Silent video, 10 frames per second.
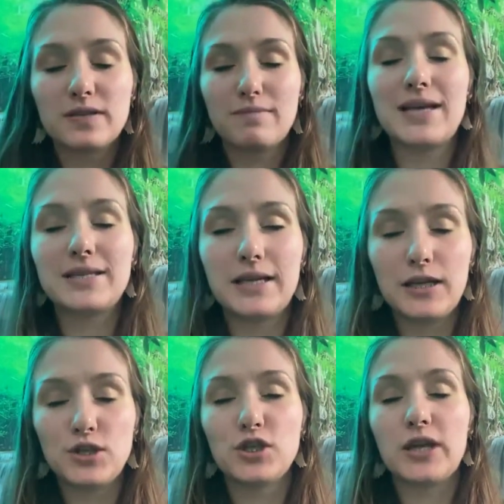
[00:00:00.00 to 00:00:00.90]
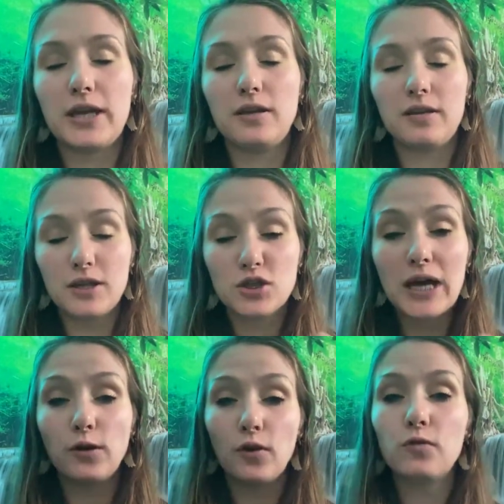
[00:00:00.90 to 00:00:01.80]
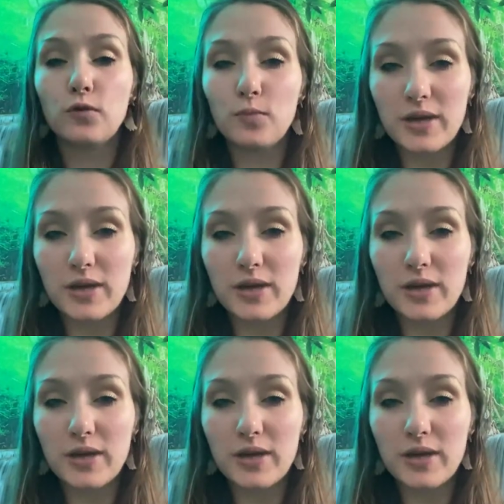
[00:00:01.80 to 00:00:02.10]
message and channel through me